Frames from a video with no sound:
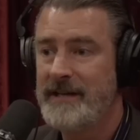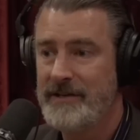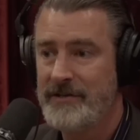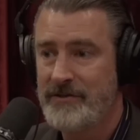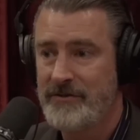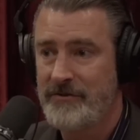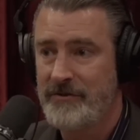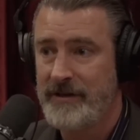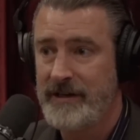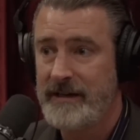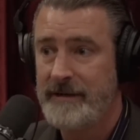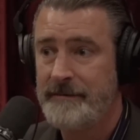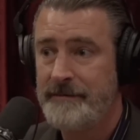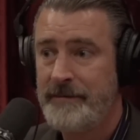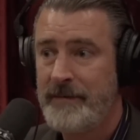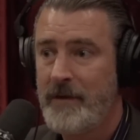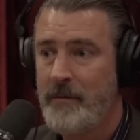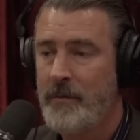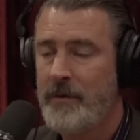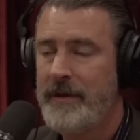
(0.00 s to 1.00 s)
history
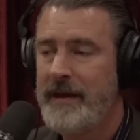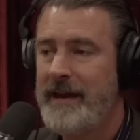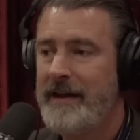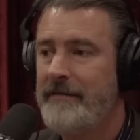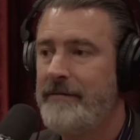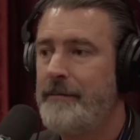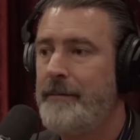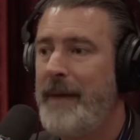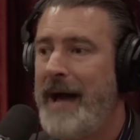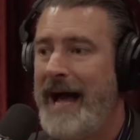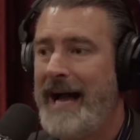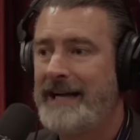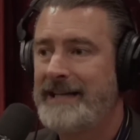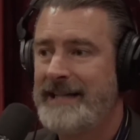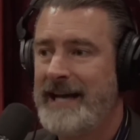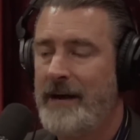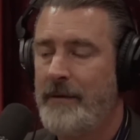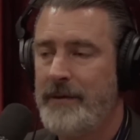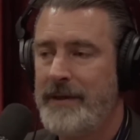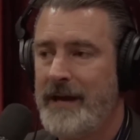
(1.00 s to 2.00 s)
where they have
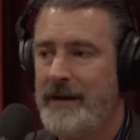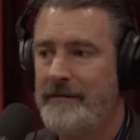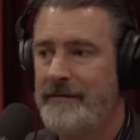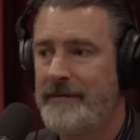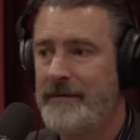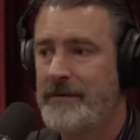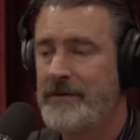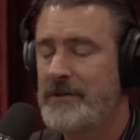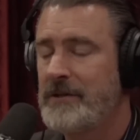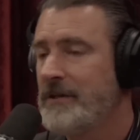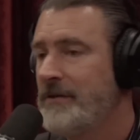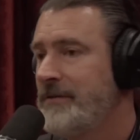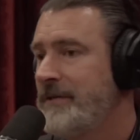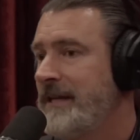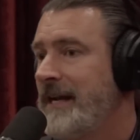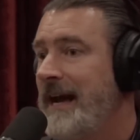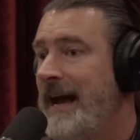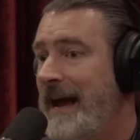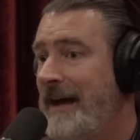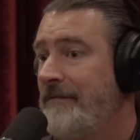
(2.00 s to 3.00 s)
backed out without first
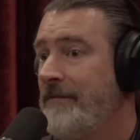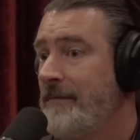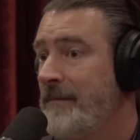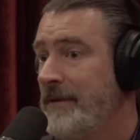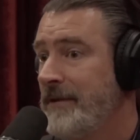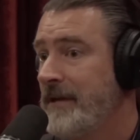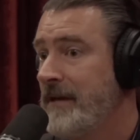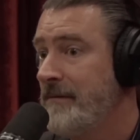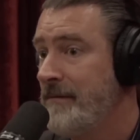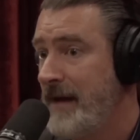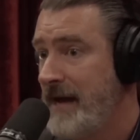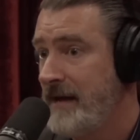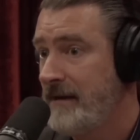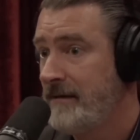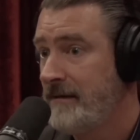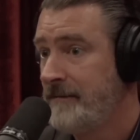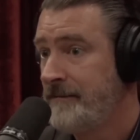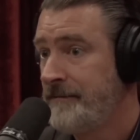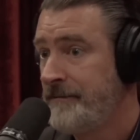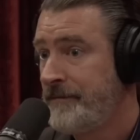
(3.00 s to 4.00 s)
losing 500,000
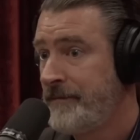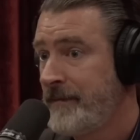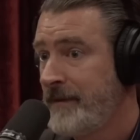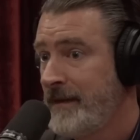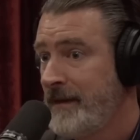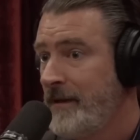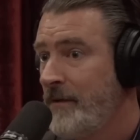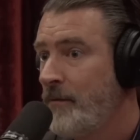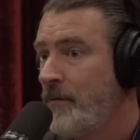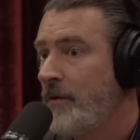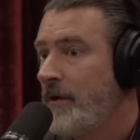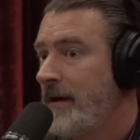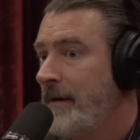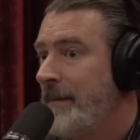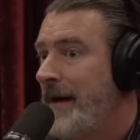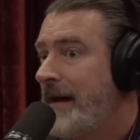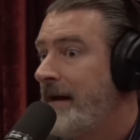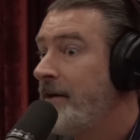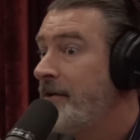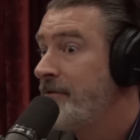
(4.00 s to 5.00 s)
men. We're at
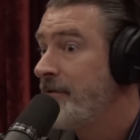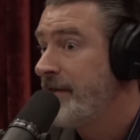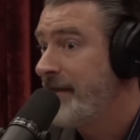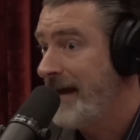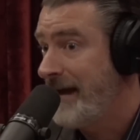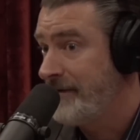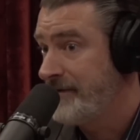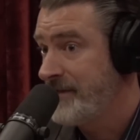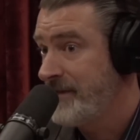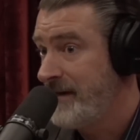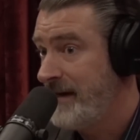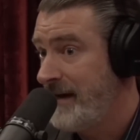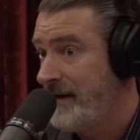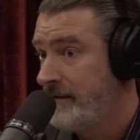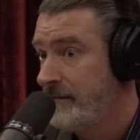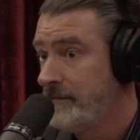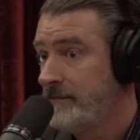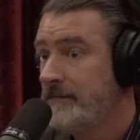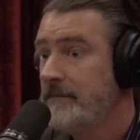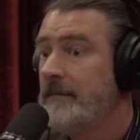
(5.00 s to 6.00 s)
about 100,000
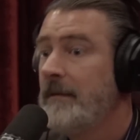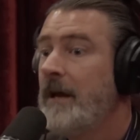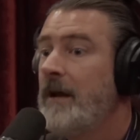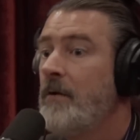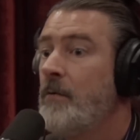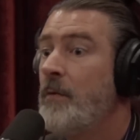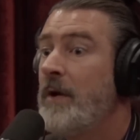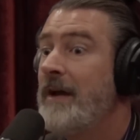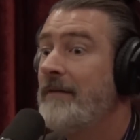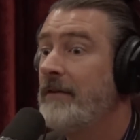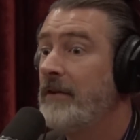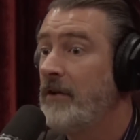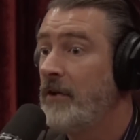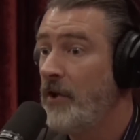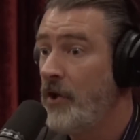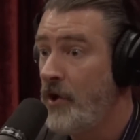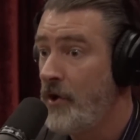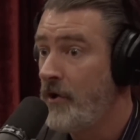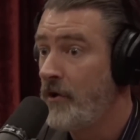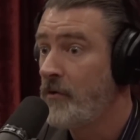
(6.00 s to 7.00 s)
now. We have a
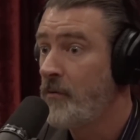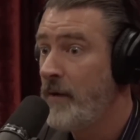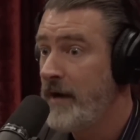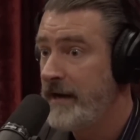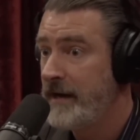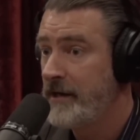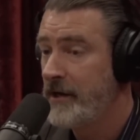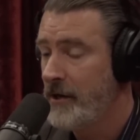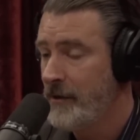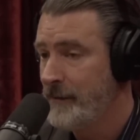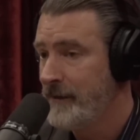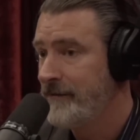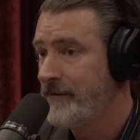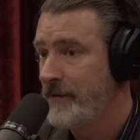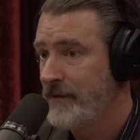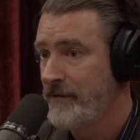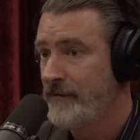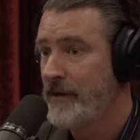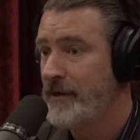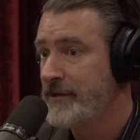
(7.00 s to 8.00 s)
long way to go
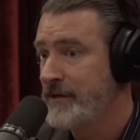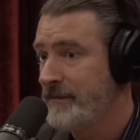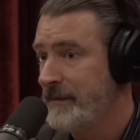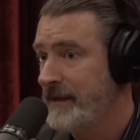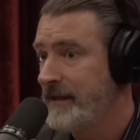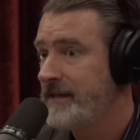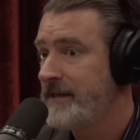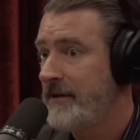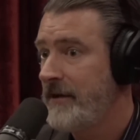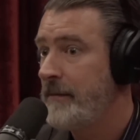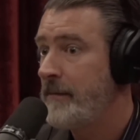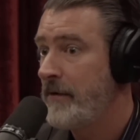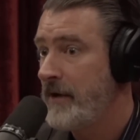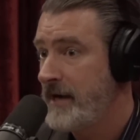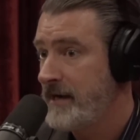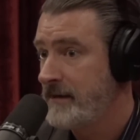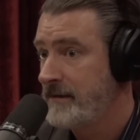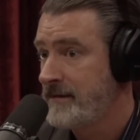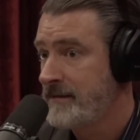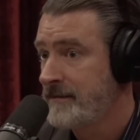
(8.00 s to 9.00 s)
before the Russian military
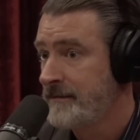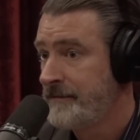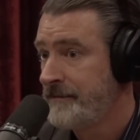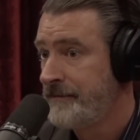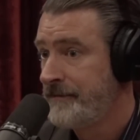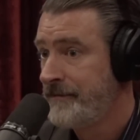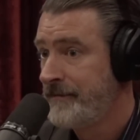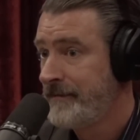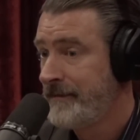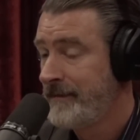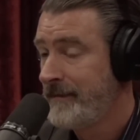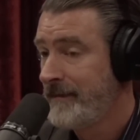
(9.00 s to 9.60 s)
breaks. So the